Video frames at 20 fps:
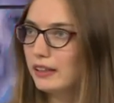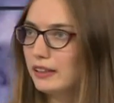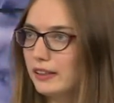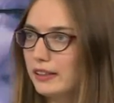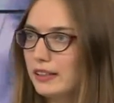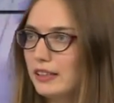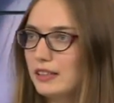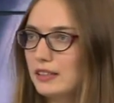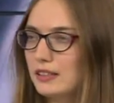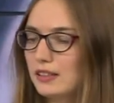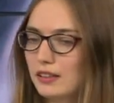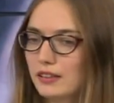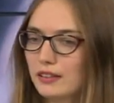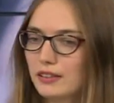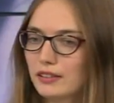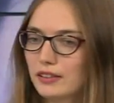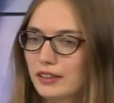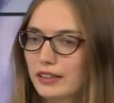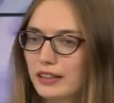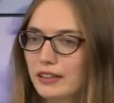at least in
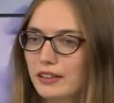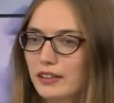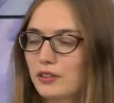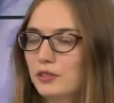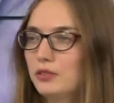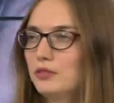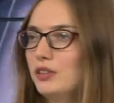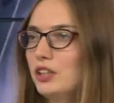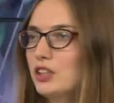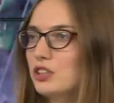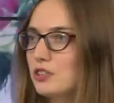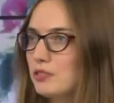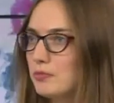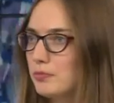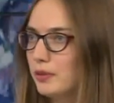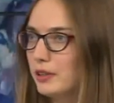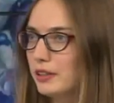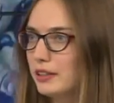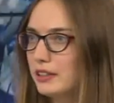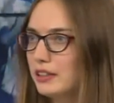the, like the conviction
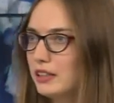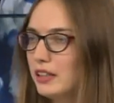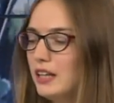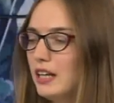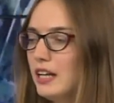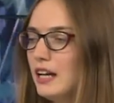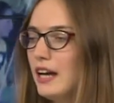part.